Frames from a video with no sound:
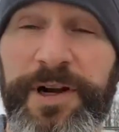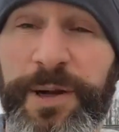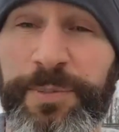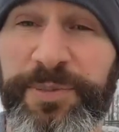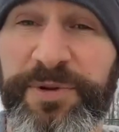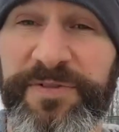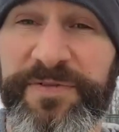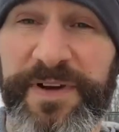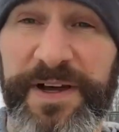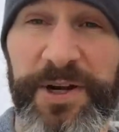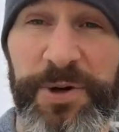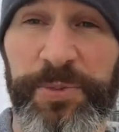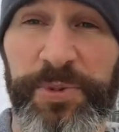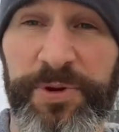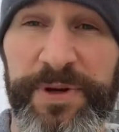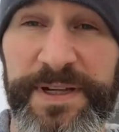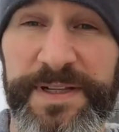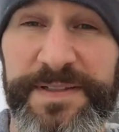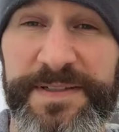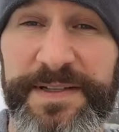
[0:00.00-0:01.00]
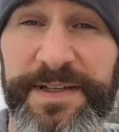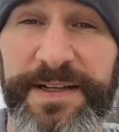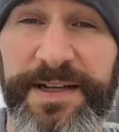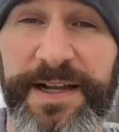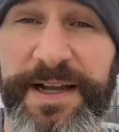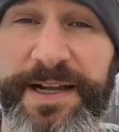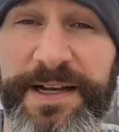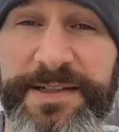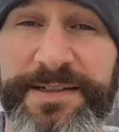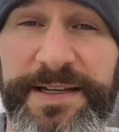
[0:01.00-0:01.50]
a couple of finer points at
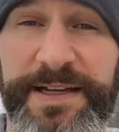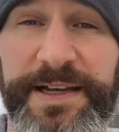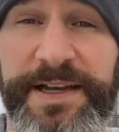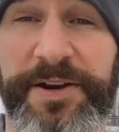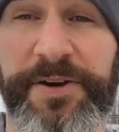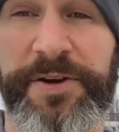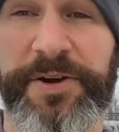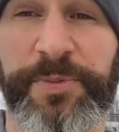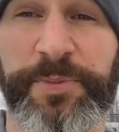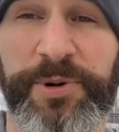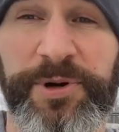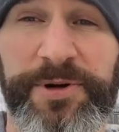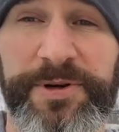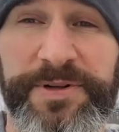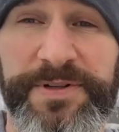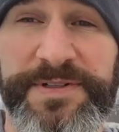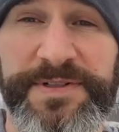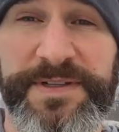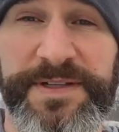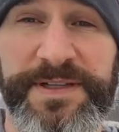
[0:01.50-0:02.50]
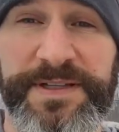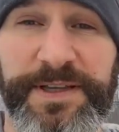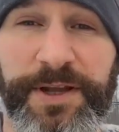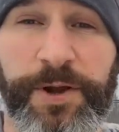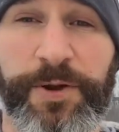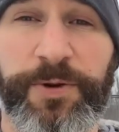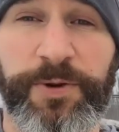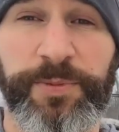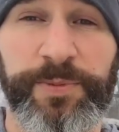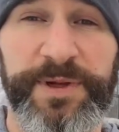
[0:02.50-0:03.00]
how to take care of your birds in the
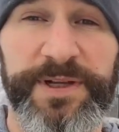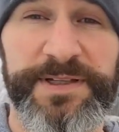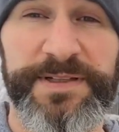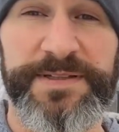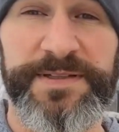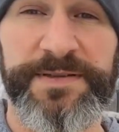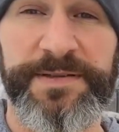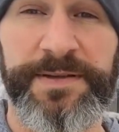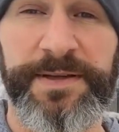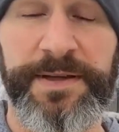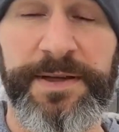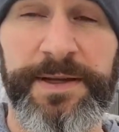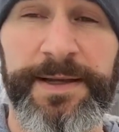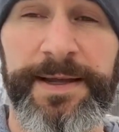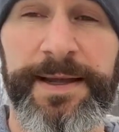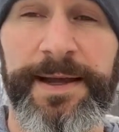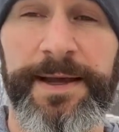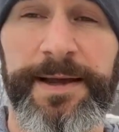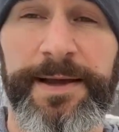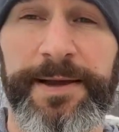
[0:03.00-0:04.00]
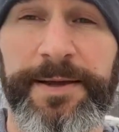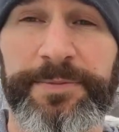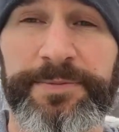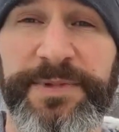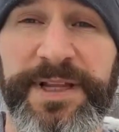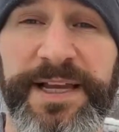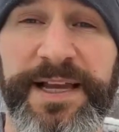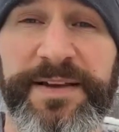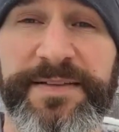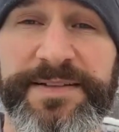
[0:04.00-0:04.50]
cold months.
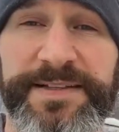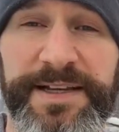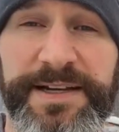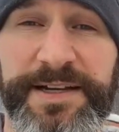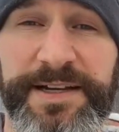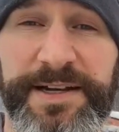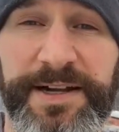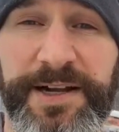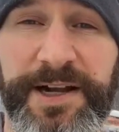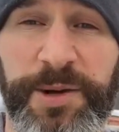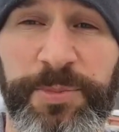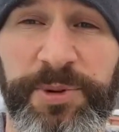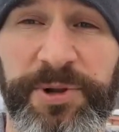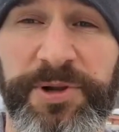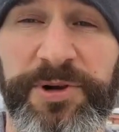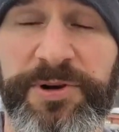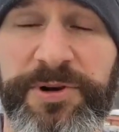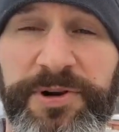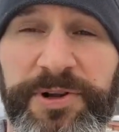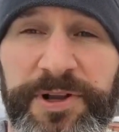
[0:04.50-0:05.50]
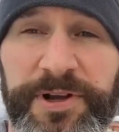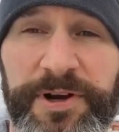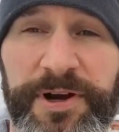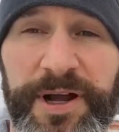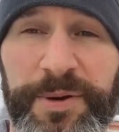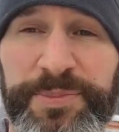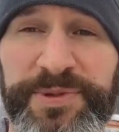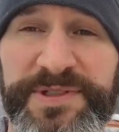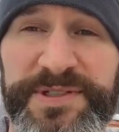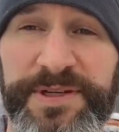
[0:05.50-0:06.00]
Like I said in a couple of earlier
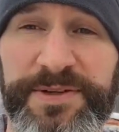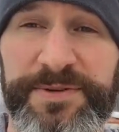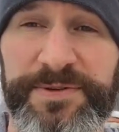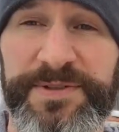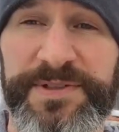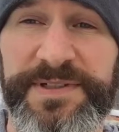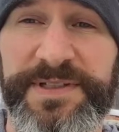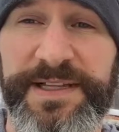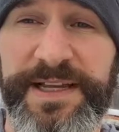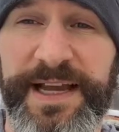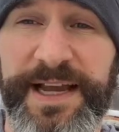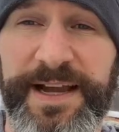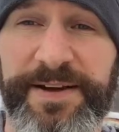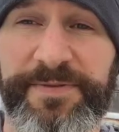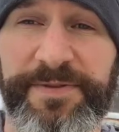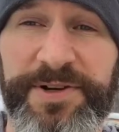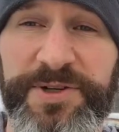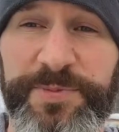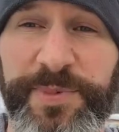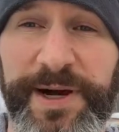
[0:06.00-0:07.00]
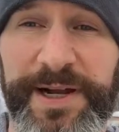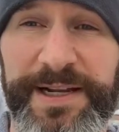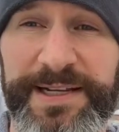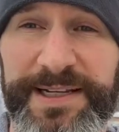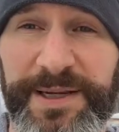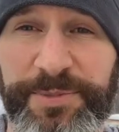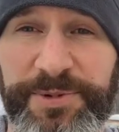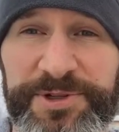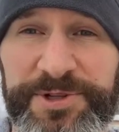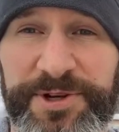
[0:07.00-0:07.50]
episodes, the average body
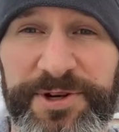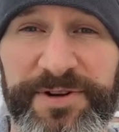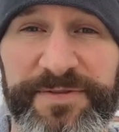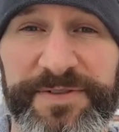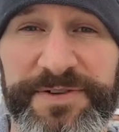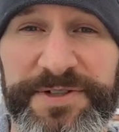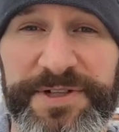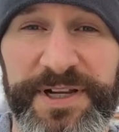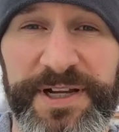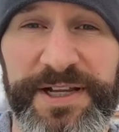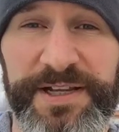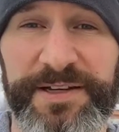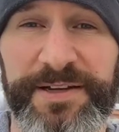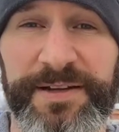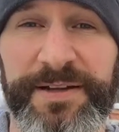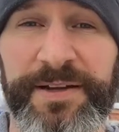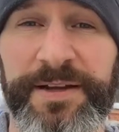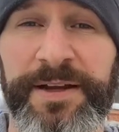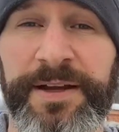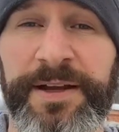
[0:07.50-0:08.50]
temperature of a chicken